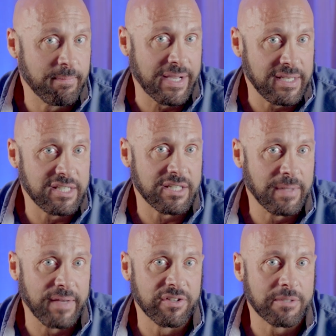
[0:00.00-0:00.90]
magnesium
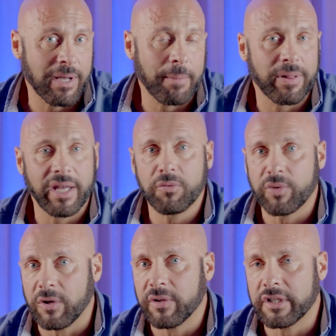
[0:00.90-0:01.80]
levels might play a
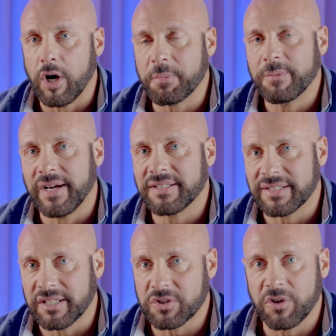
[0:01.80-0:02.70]
role in optimizing
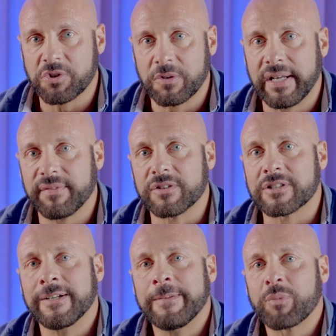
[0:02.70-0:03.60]
testosterone
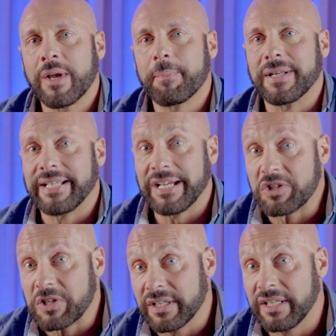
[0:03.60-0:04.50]
levels,
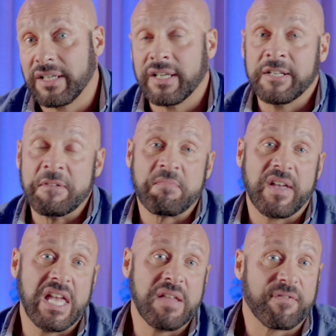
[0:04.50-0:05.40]
potentially
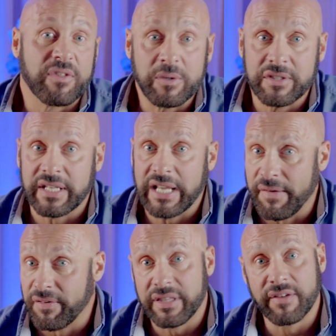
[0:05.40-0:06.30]
influencing
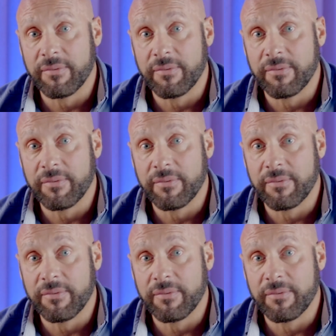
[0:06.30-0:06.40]
everything